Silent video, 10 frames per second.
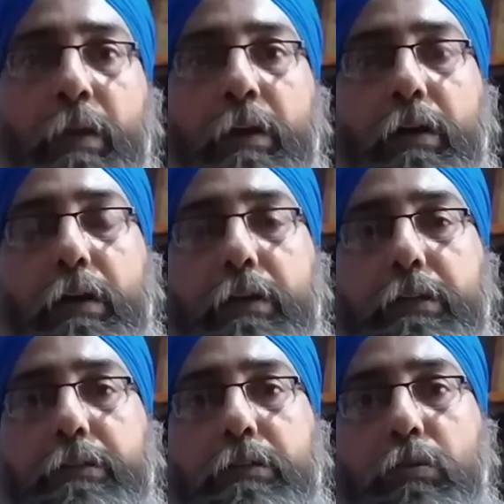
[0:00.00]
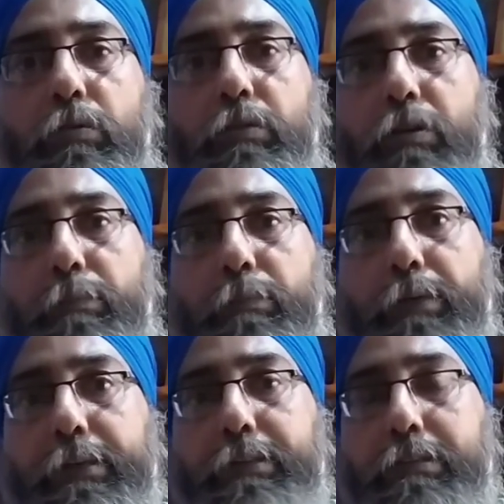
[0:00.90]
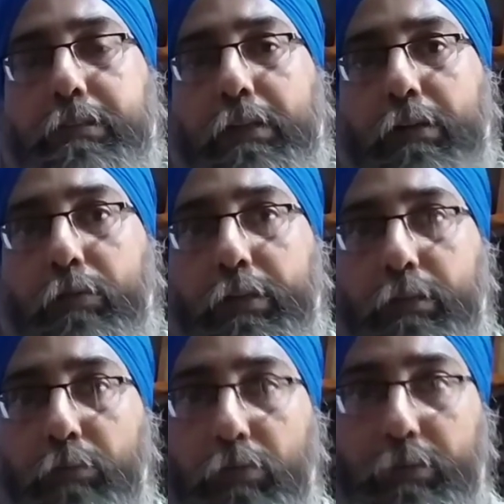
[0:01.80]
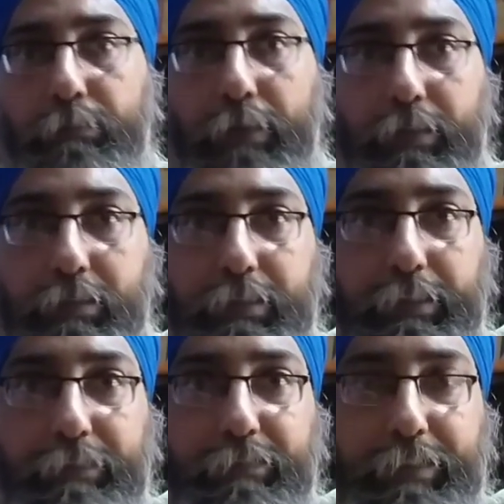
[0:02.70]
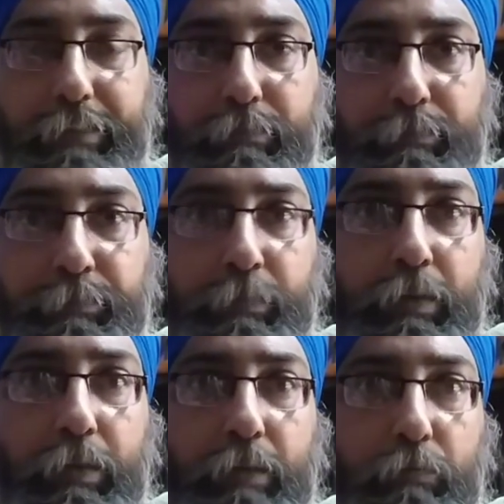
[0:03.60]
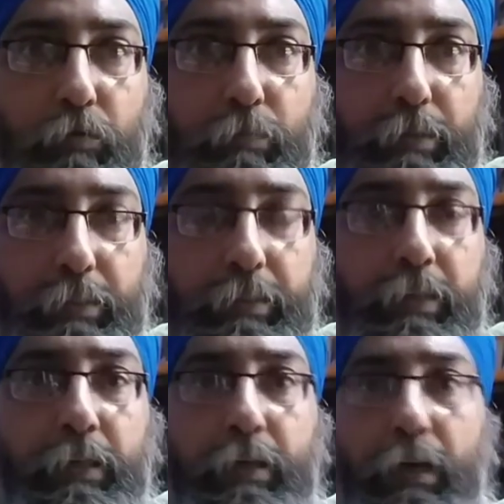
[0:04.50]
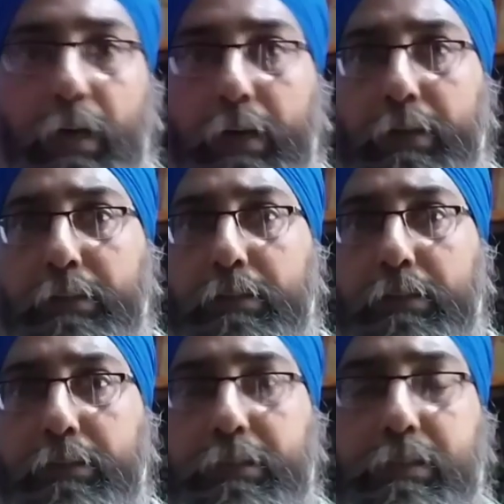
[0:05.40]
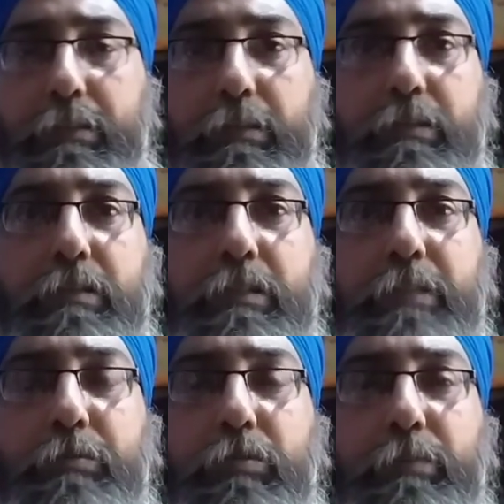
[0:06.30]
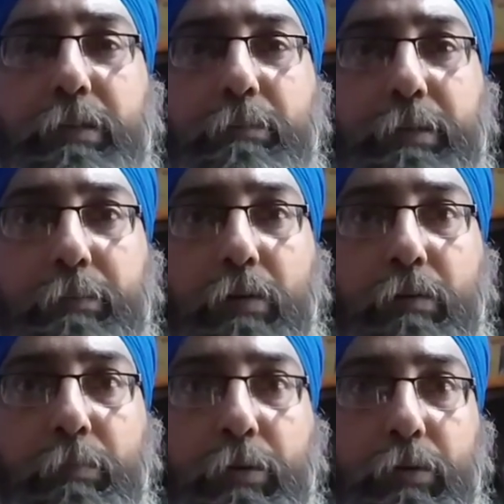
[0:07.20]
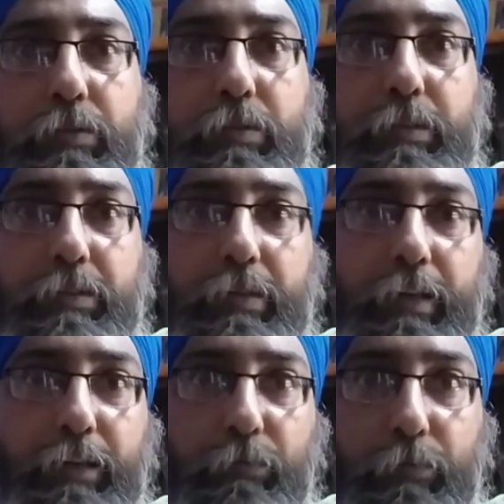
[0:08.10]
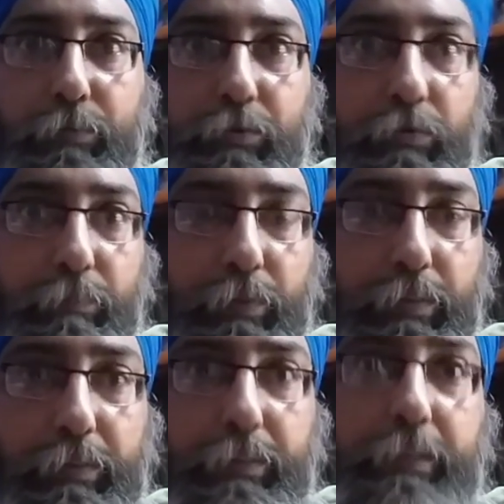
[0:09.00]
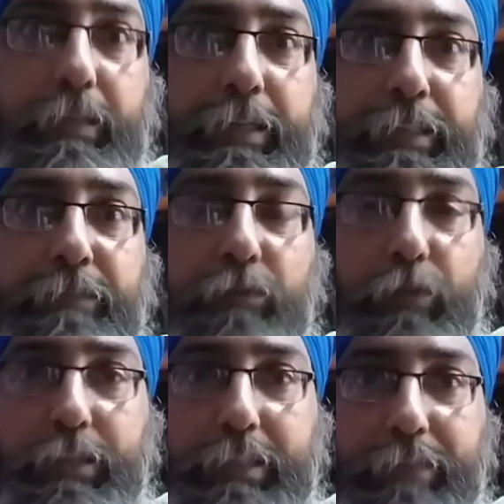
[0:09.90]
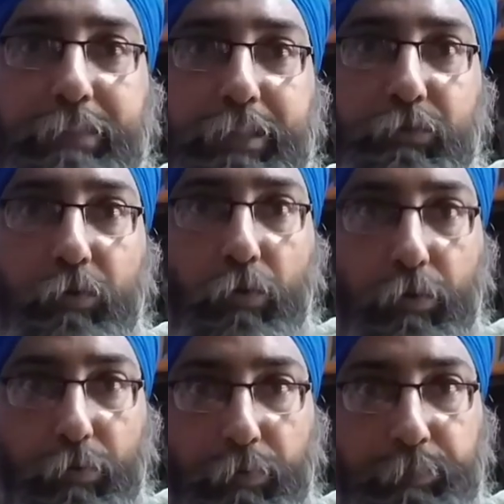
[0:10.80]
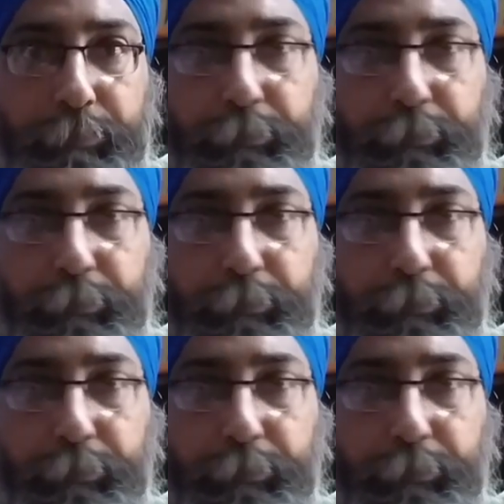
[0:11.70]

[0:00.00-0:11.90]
And the whole topic is surrounding about the Palestine freedom movement. And this doesn't seem to be a big problem because Israel took birth in 1947, as we all know.